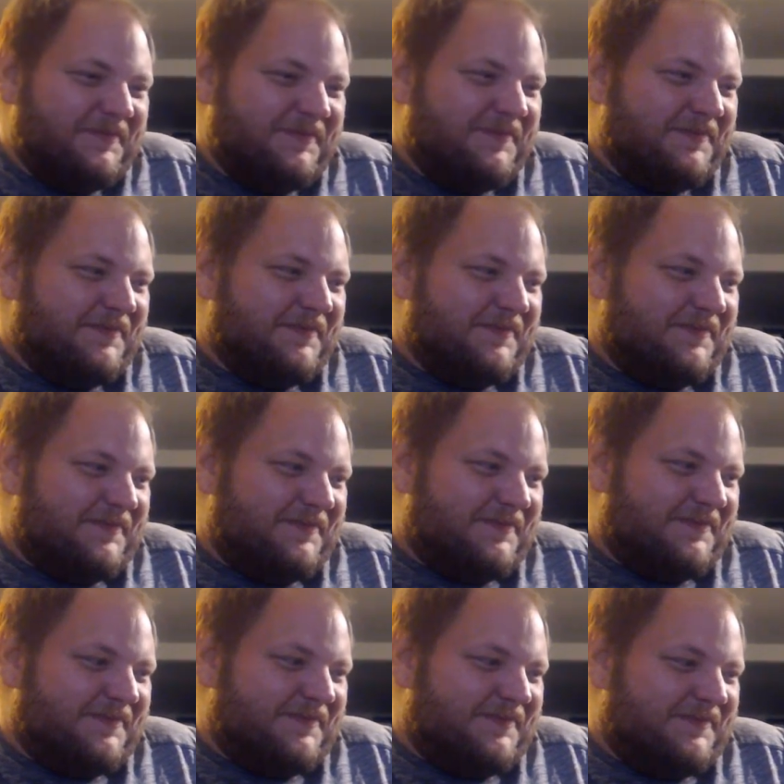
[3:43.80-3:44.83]

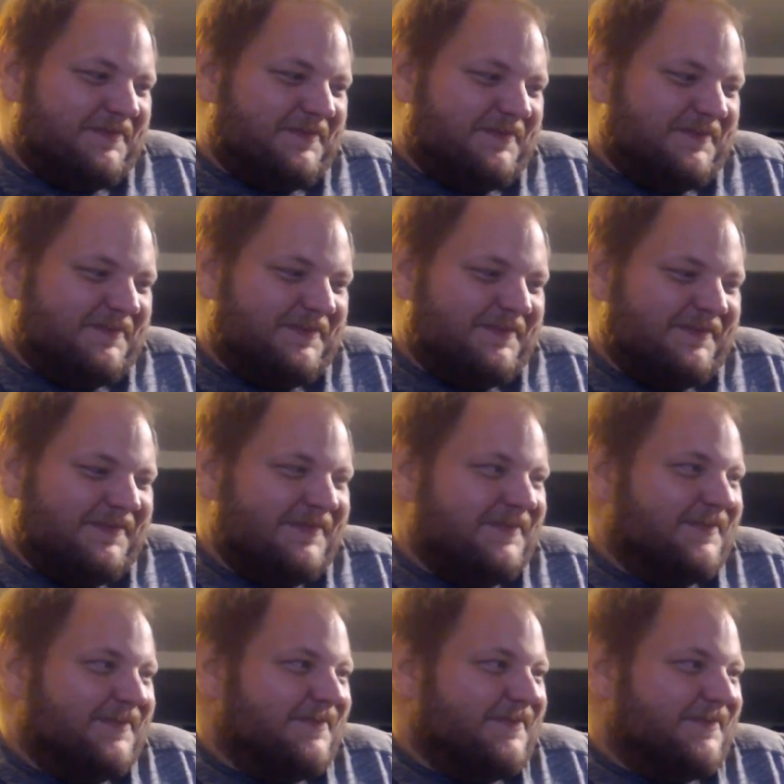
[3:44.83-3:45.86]

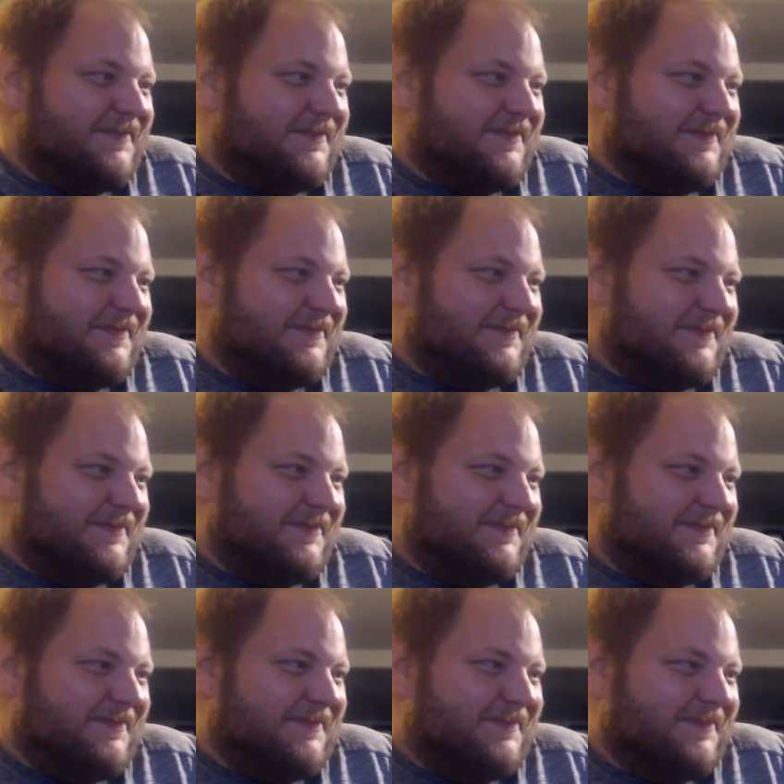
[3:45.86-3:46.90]

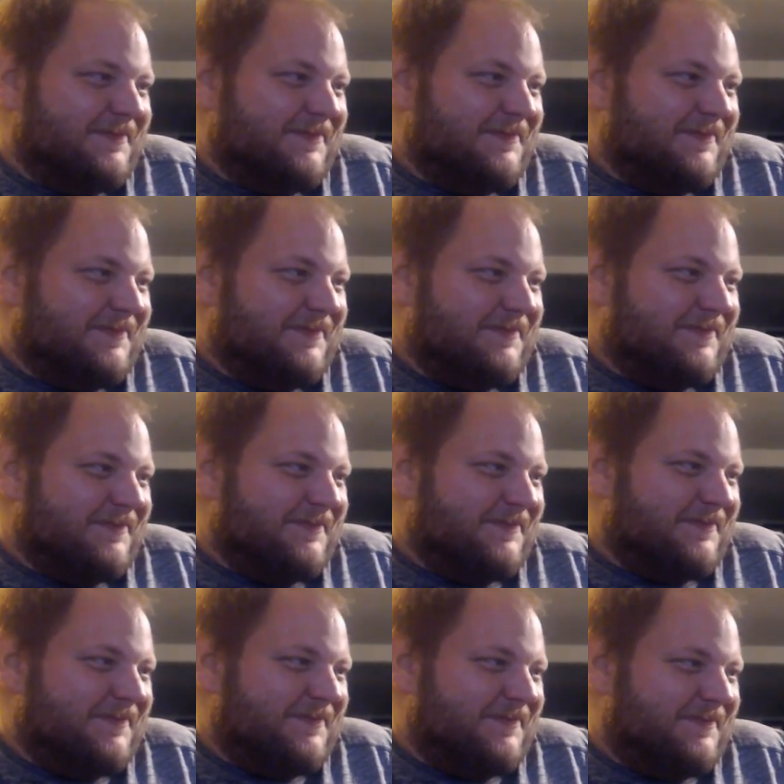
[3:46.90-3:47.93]

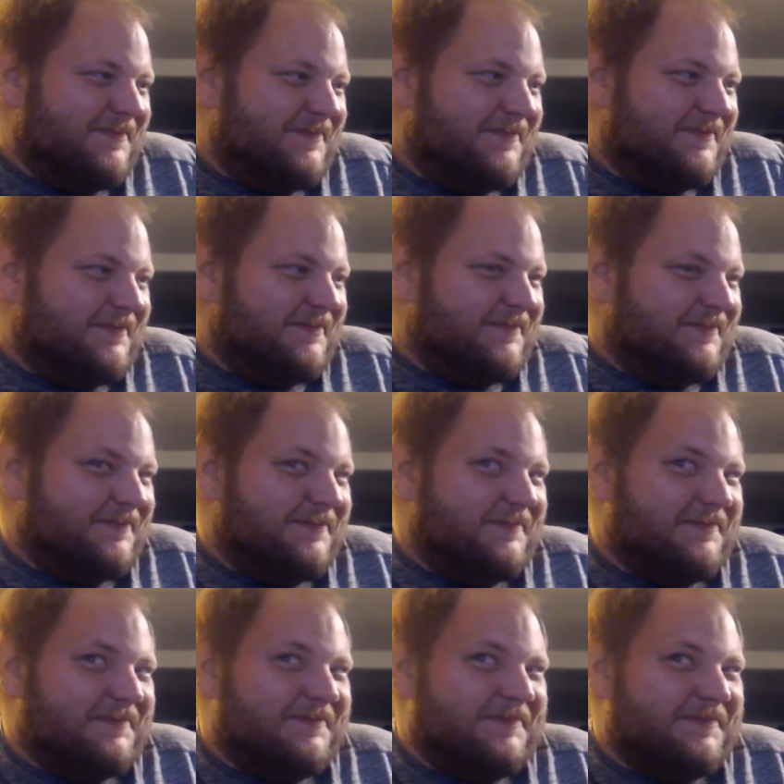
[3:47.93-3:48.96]

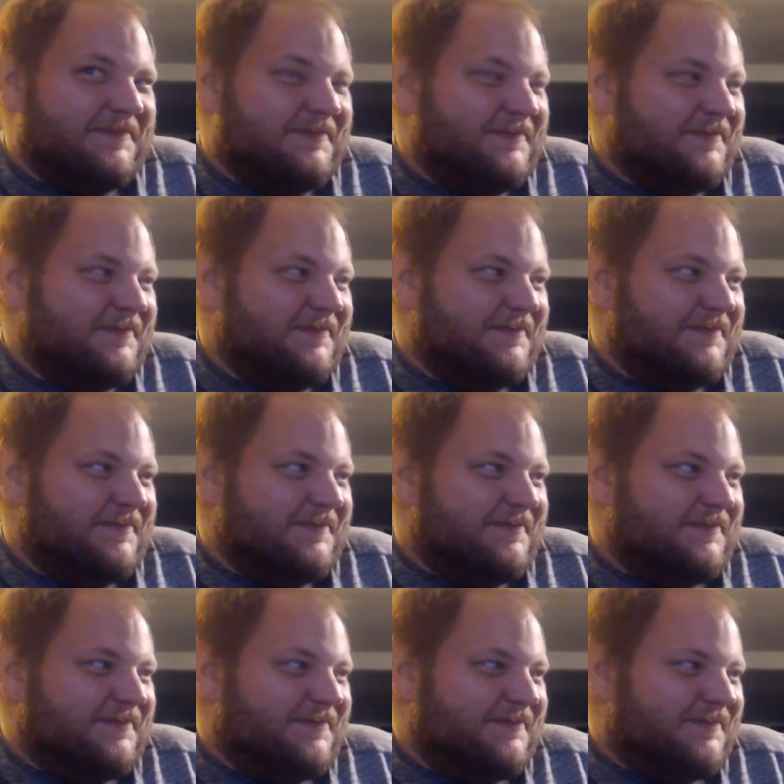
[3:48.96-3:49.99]

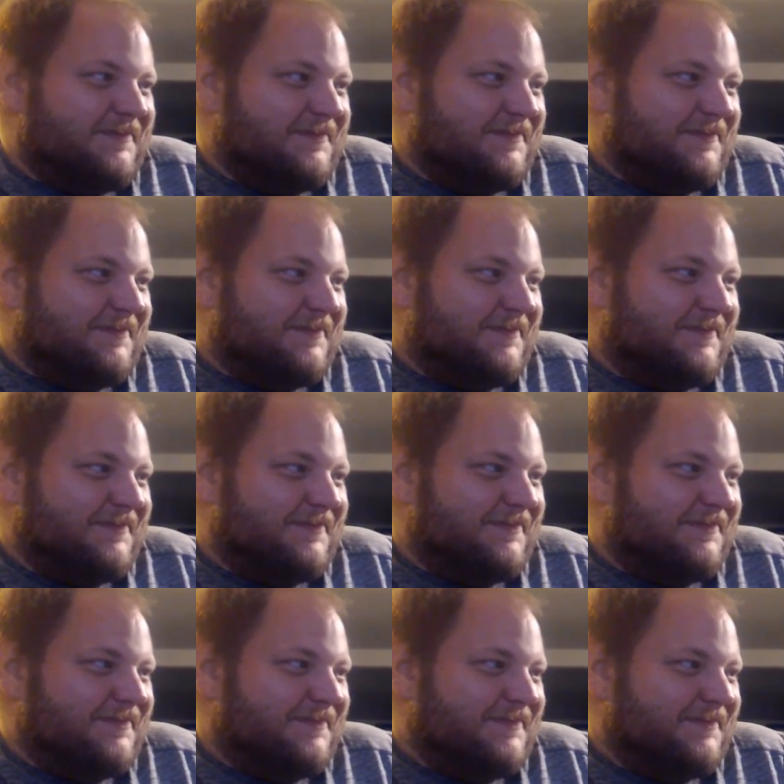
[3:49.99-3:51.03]
[no speech]